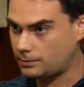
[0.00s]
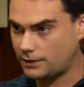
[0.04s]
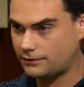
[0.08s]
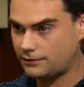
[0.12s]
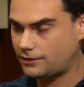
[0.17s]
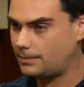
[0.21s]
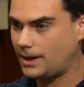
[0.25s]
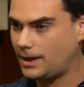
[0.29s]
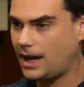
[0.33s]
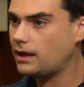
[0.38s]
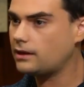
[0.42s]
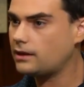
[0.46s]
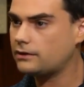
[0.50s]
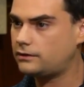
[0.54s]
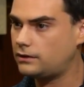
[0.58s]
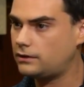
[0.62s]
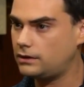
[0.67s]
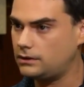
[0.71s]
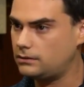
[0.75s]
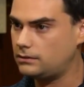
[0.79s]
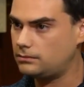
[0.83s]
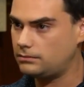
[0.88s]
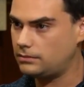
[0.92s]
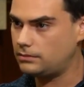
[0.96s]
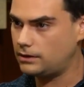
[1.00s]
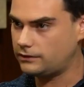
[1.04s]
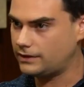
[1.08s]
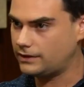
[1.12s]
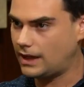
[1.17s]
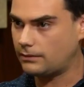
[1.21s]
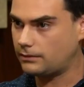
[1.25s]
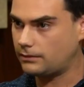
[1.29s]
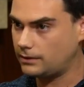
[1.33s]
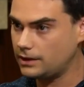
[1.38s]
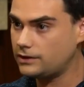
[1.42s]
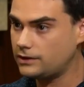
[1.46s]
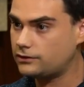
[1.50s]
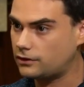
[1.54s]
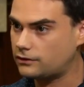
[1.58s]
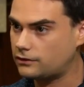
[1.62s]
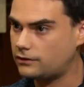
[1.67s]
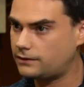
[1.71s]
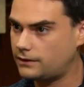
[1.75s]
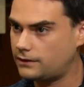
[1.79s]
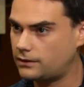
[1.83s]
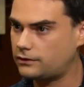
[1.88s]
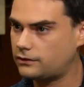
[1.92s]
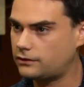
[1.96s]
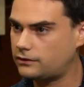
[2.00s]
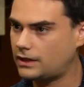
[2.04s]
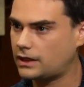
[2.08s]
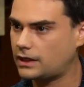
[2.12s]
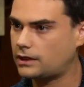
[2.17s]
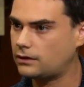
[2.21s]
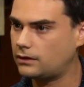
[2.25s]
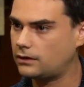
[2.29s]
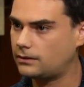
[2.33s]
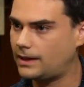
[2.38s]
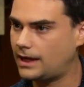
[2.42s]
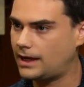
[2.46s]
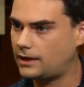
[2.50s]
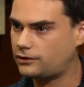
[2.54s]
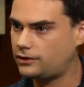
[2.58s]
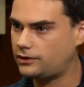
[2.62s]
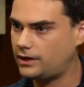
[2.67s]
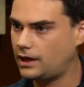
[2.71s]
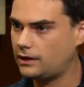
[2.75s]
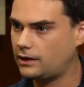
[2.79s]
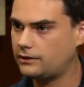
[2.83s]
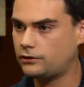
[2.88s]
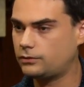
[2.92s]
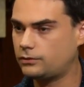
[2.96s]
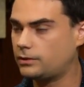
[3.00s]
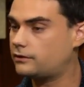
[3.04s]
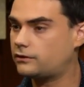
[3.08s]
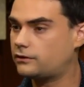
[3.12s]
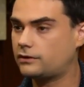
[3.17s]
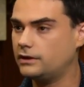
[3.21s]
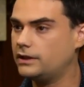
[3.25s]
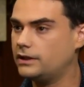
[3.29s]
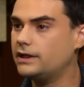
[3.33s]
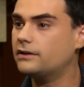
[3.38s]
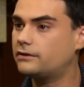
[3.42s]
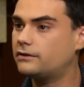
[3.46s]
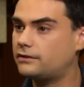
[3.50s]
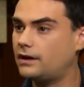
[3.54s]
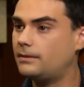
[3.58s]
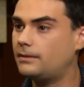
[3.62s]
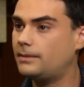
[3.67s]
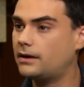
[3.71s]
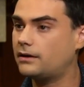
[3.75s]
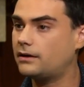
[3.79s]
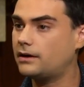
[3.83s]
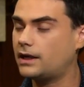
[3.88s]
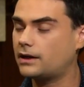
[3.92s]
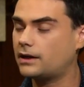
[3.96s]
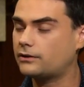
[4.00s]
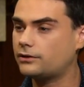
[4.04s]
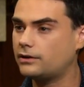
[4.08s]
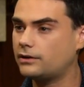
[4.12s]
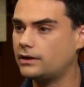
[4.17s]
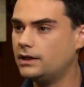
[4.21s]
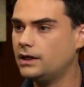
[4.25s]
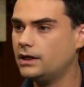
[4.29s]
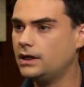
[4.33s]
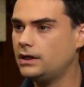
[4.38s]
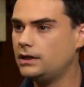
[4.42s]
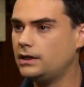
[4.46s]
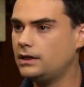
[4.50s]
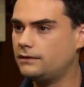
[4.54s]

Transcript: but if the policy is not religious, if there's a secular rationale, this is what Scalia said about it actually.